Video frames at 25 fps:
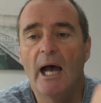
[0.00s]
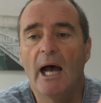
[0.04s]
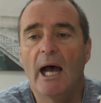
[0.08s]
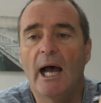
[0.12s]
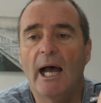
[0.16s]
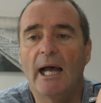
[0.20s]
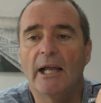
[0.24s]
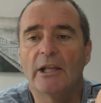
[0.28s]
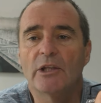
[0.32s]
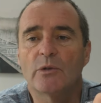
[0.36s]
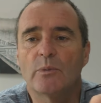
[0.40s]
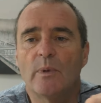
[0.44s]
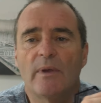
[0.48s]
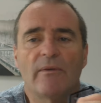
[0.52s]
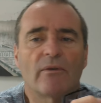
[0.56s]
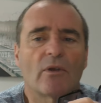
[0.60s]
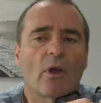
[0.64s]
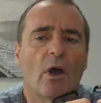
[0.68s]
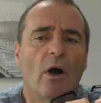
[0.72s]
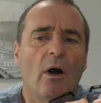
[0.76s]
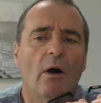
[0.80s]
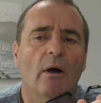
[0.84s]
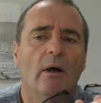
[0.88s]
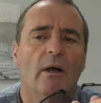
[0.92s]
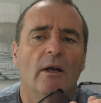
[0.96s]
And we've
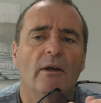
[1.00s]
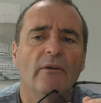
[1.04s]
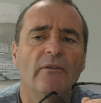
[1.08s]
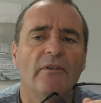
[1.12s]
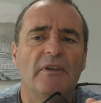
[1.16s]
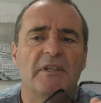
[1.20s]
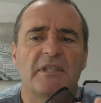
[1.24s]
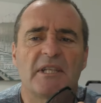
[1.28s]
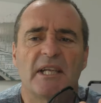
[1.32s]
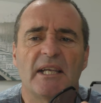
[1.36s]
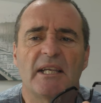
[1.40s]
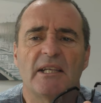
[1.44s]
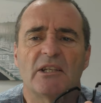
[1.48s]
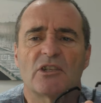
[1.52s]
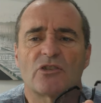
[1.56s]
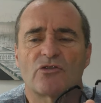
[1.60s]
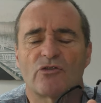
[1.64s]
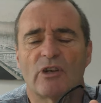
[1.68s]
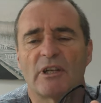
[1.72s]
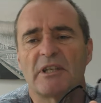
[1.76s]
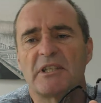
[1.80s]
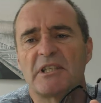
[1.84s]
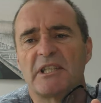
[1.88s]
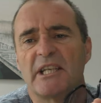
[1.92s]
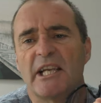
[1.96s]
got Physique's
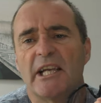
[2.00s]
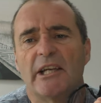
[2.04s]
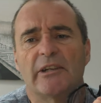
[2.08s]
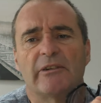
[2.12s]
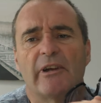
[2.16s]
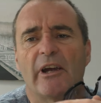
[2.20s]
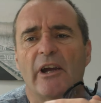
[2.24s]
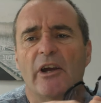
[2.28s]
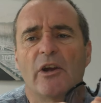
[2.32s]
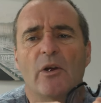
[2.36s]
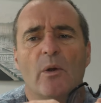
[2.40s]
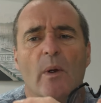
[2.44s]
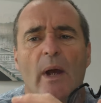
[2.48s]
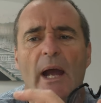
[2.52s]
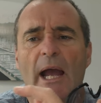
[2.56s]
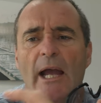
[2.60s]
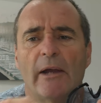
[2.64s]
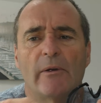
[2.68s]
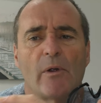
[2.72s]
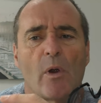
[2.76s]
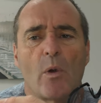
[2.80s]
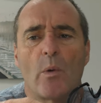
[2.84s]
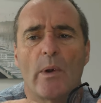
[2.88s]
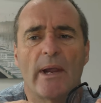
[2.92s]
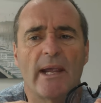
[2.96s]
Tranzero
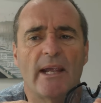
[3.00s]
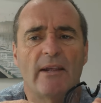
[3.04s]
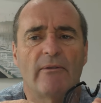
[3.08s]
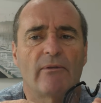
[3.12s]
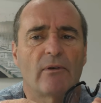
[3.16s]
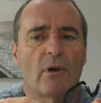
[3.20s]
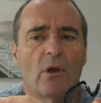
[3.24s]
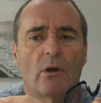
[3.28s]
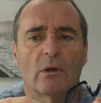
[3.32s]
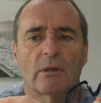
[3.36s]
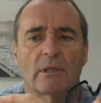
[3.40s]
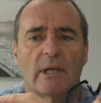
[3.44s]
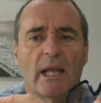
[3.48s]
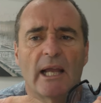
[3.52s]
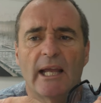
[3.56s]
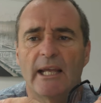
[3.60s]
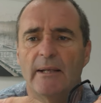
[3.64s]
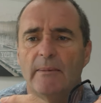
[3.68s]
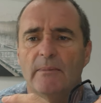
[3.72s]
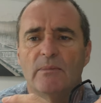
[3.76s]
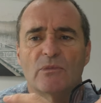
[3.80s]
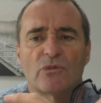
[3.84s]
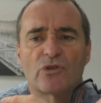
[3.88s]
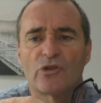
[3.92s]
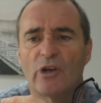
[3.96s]
AeroWeave long
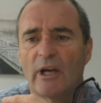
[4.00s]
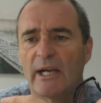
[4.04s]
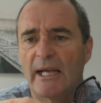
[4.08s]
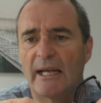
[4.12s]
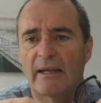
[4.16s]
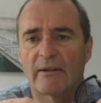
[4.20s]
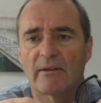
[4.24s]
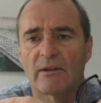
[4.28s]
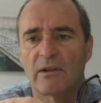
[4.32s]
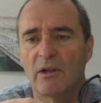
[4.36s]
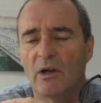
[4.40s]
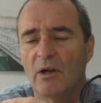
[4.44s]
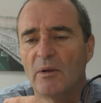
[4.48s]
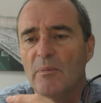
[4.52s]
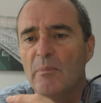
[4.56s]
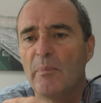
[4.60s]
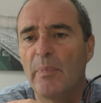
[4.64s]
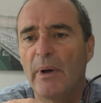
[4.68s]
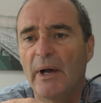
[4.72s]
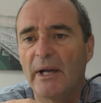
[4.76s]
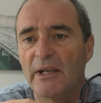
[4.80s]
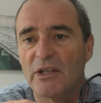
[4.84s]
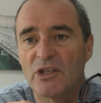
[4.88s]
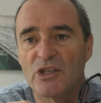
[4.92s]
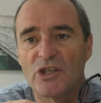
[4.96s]
name triathlon
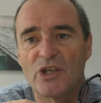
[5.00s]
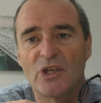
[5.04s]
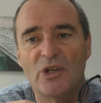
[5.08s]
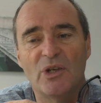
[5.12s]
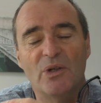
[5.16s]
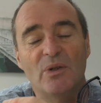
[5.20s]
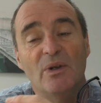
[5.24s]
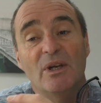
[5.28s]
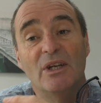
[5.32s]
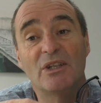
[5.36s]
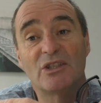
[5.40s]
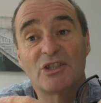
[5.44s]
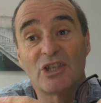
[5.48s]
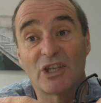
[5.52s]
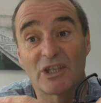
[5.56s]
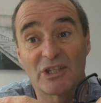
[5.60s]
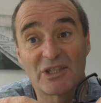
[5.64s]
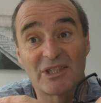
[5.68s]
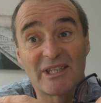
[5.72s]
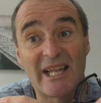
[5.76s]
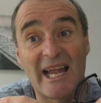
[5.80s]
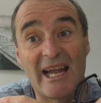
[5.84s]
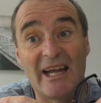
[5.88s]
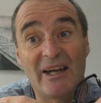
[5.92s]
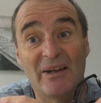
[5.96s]
bike shoe
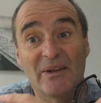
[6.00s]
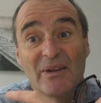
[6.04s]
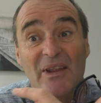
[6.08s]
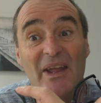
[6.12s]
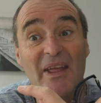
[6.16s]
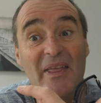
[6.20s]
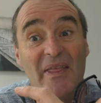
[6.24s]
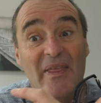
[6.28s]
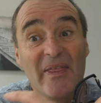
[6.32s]
just down